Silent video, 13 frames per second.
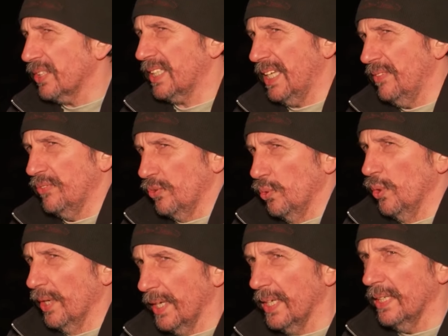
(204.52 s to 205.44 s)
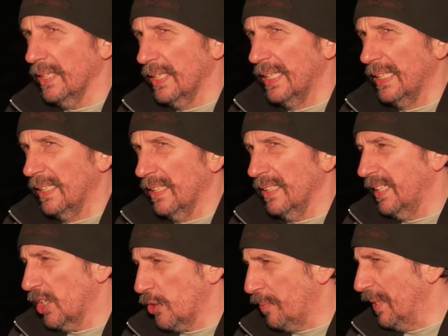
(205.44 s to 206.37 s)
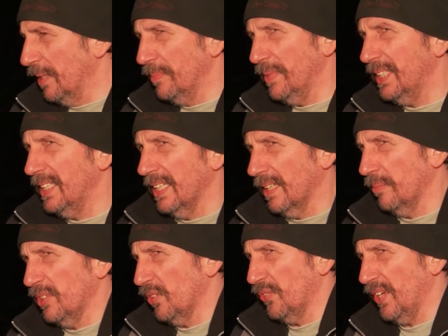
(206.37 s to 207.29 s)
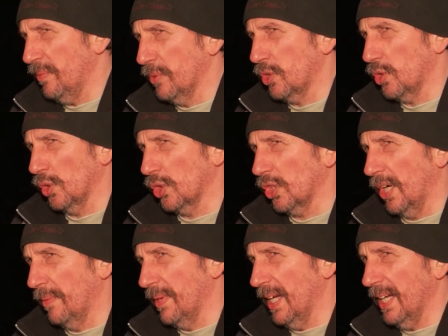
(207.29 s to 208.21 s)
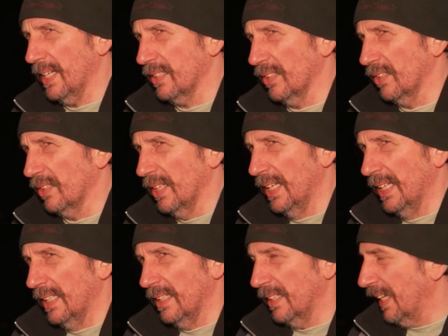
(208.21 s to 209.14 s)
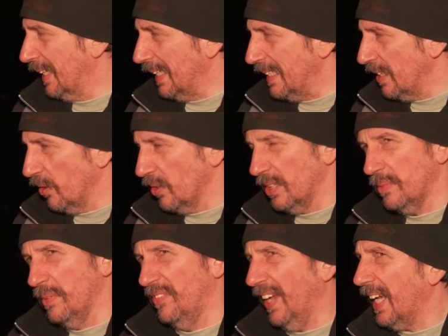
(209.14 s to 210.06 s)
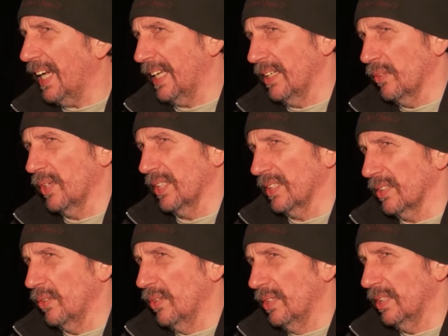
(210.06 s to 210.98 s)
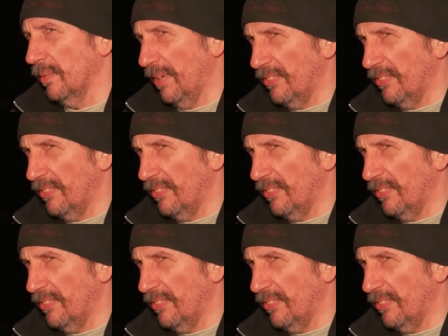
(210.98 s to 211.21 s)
If such a bear escaped just like that, he'd end up playing with you until you're done. He would simply overpower you.